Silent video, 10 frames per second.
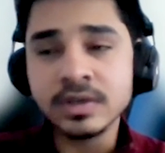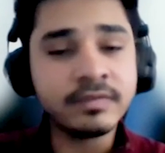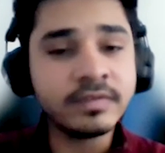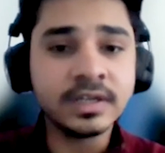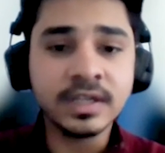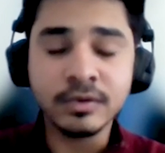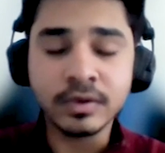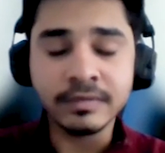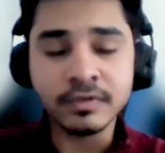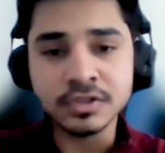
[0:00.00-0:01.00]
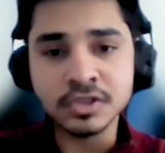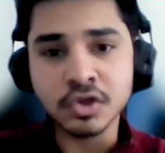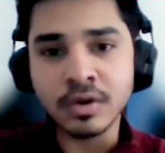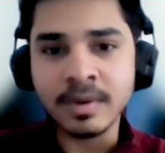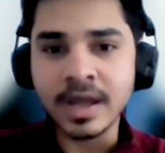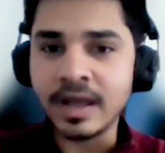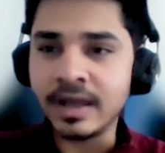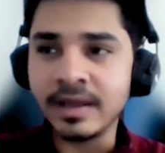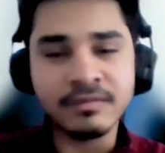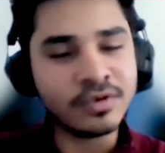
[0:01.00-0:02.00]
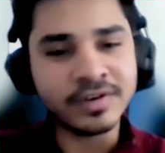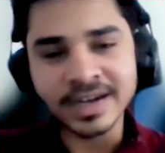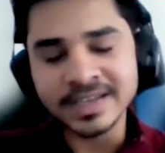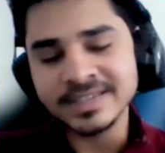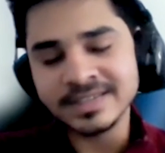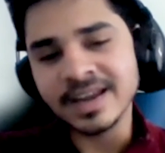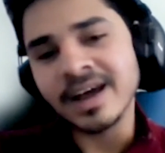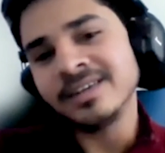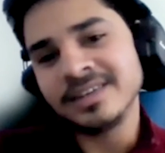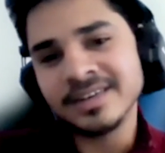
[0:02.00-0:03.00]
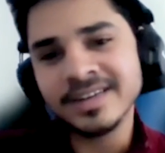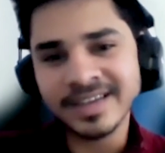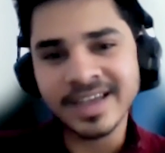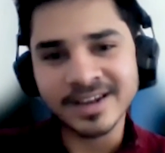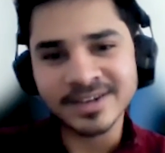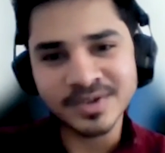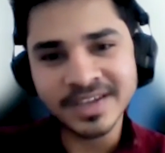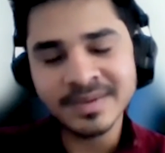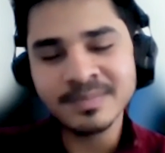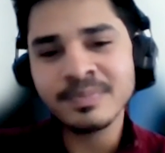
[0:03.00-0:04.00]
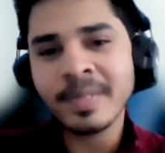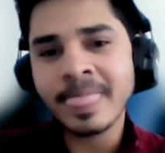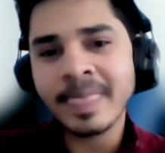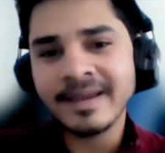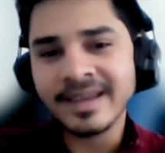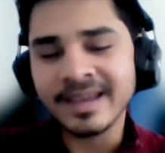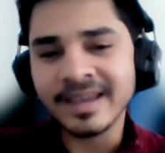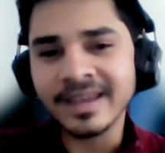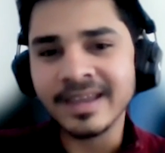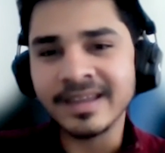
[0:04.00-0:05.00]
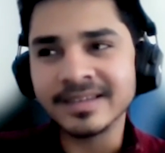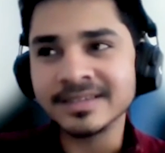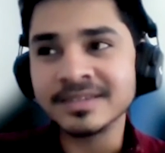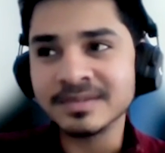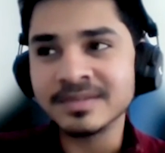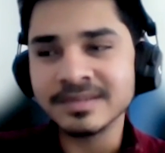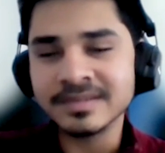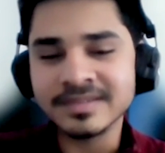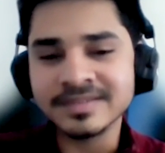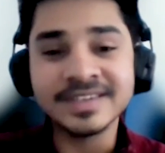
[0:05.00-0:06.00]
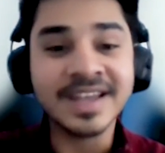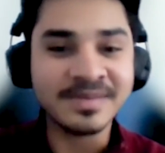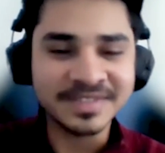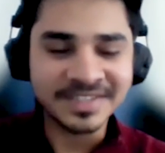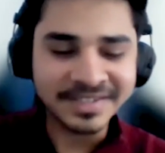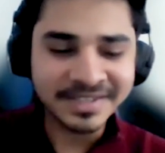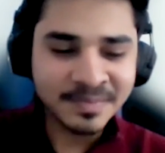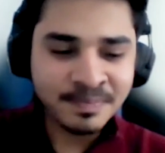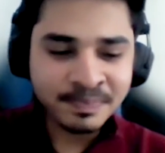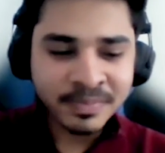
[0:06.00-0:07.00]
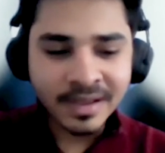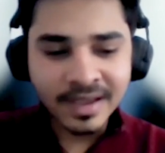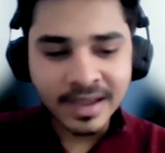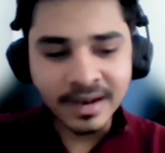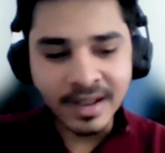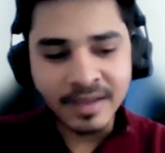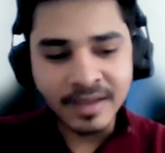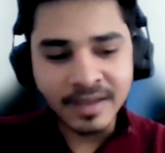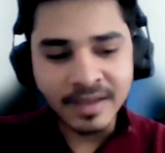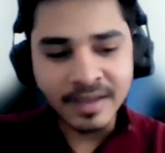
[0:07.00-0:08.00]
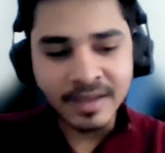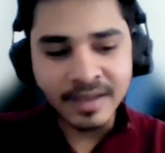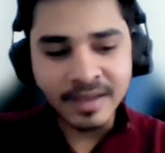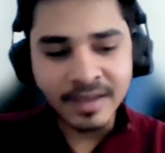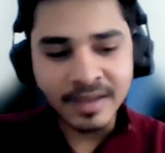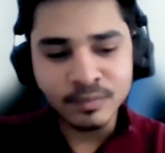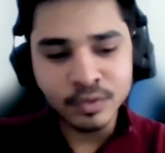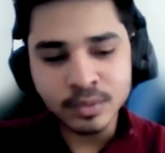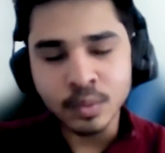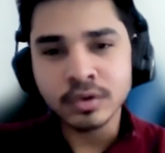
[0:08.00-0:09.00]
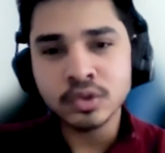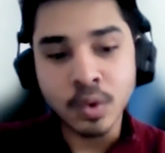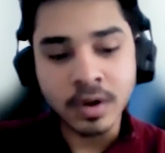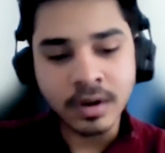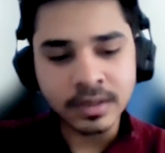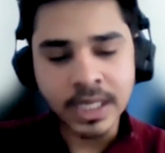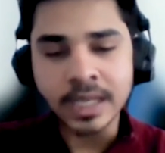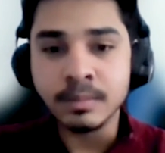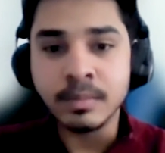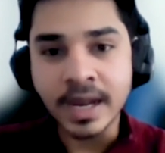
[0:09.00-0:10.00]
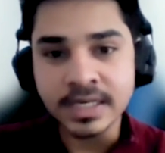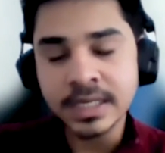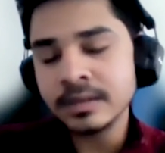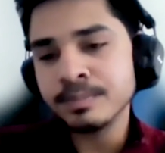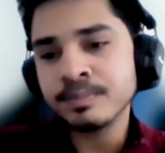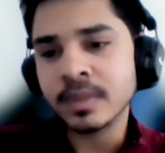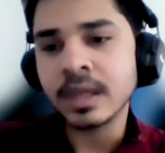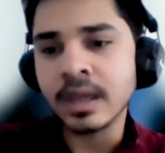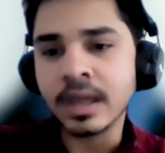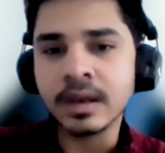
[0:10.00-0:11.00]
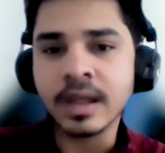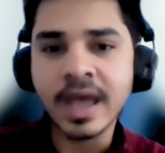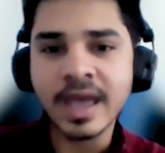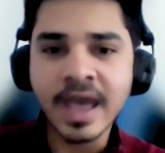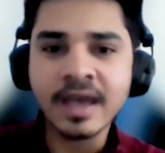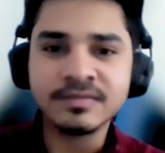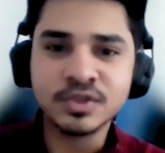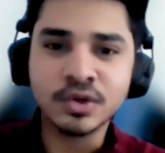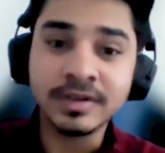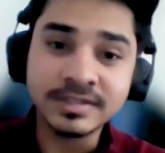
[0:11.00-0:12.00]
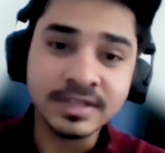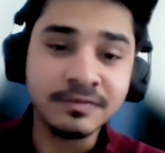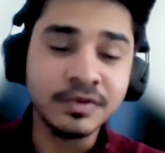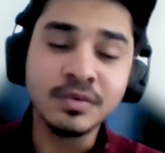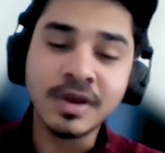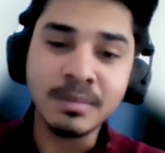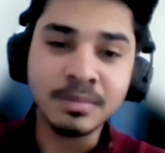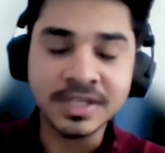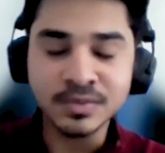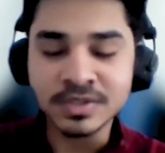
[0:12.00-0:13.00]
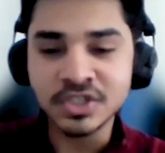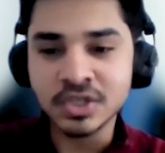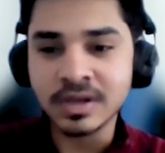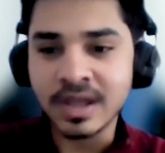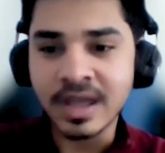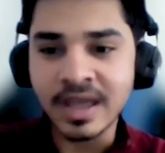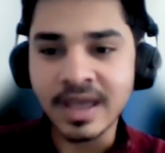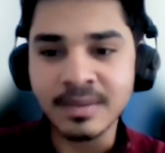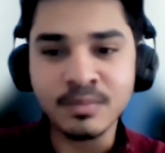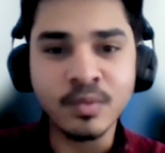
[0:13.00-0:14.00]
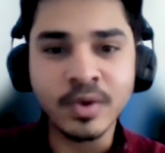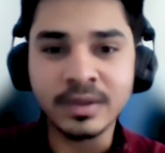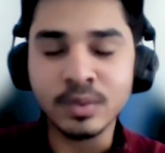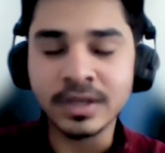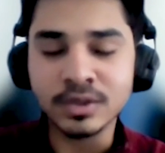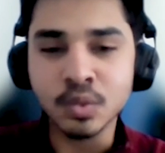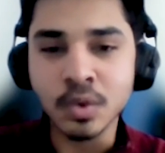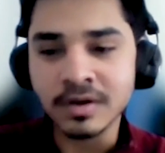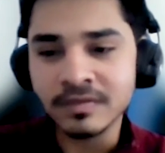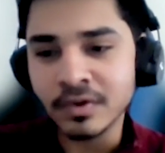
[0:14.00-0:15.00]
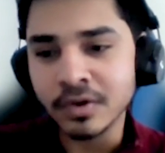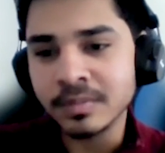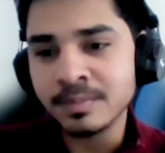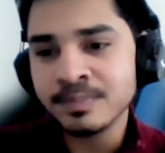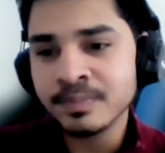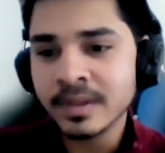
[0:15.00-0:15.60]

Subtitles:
I'm definitely looking for a job. I have already started, actually, and the time is near. I would want to work in branding. I have shortlisted a few companies which I'm very willing to work for.